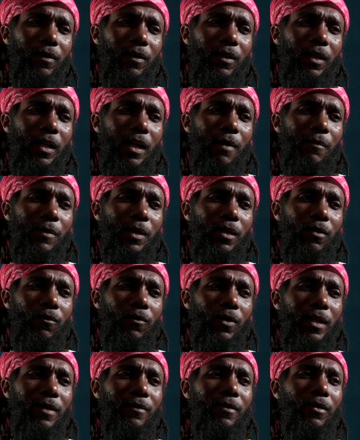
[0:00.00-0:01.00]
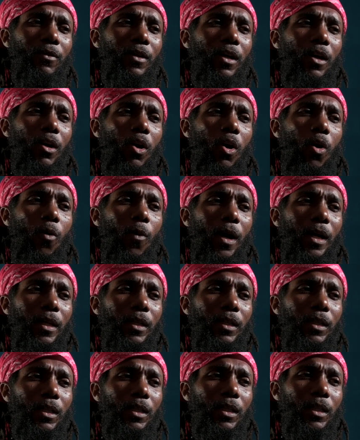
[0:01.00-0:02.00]
You know what I mean? Realize I'm not a coward.
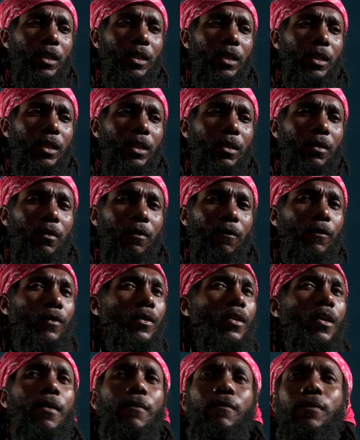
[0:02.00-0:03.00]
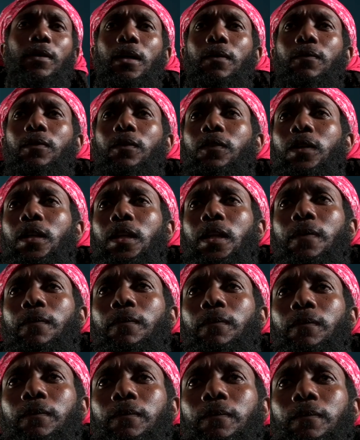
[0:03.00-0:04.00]
Video them, baby. Video them.